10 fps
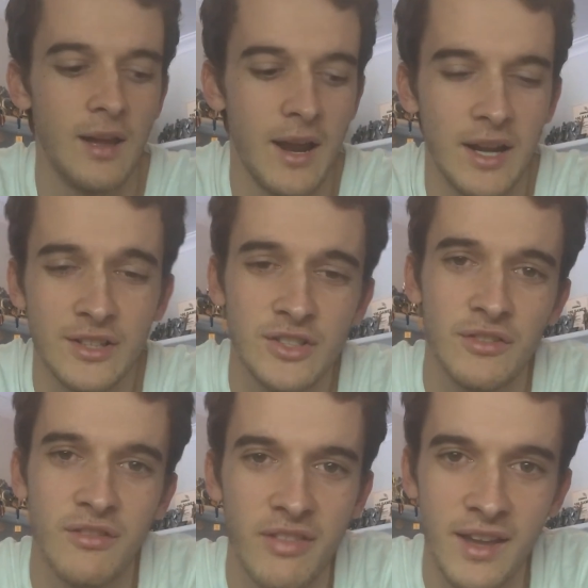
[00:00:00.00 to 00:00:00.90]
And I just
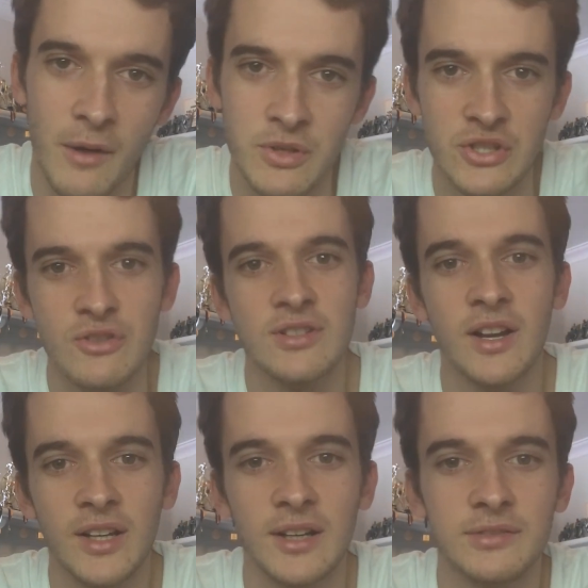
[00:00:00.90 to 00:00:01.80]
don't think I would use
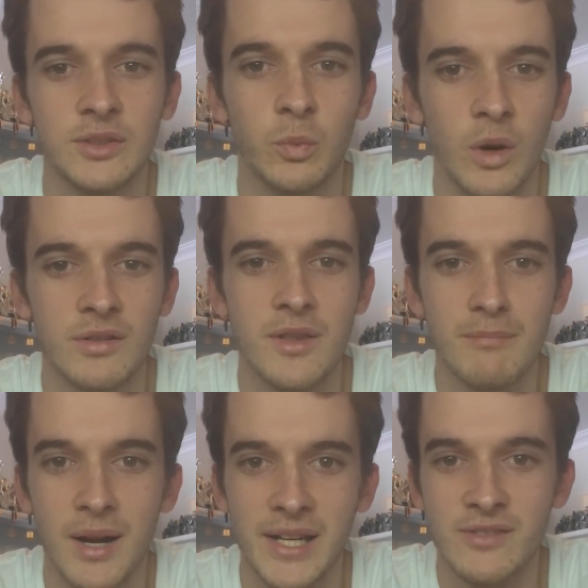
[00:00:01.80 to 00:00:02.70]
it enough to warrant the
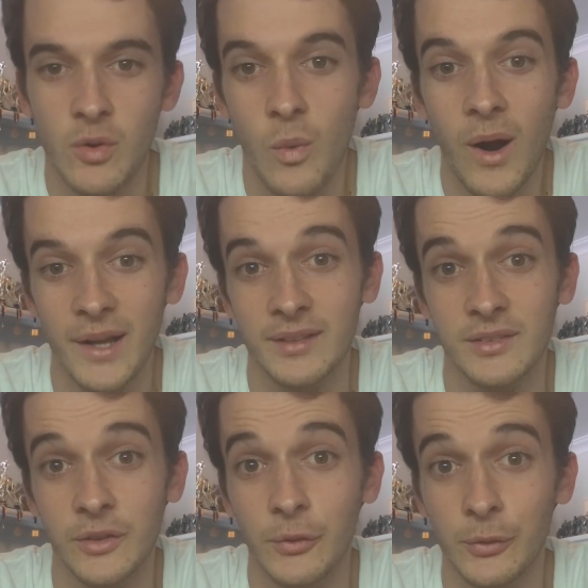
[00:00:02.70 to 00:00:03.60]
money
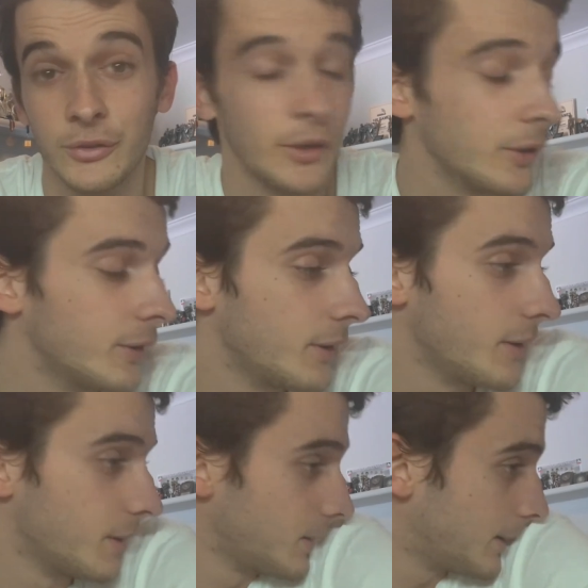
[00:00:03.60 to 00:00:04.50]
required to do so.
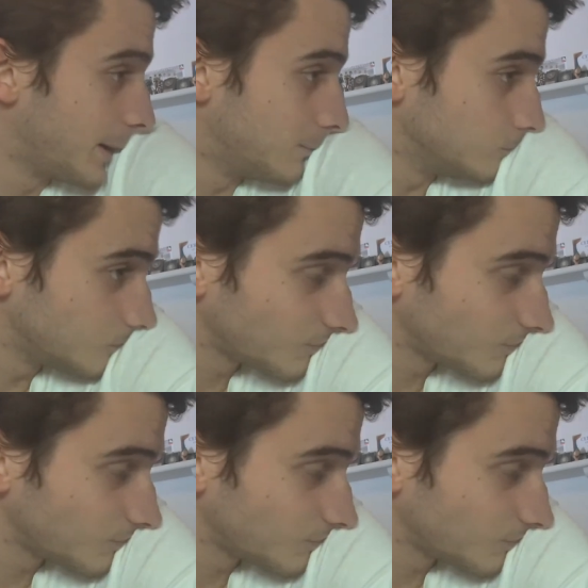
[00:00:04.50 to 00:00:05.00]
Yeah,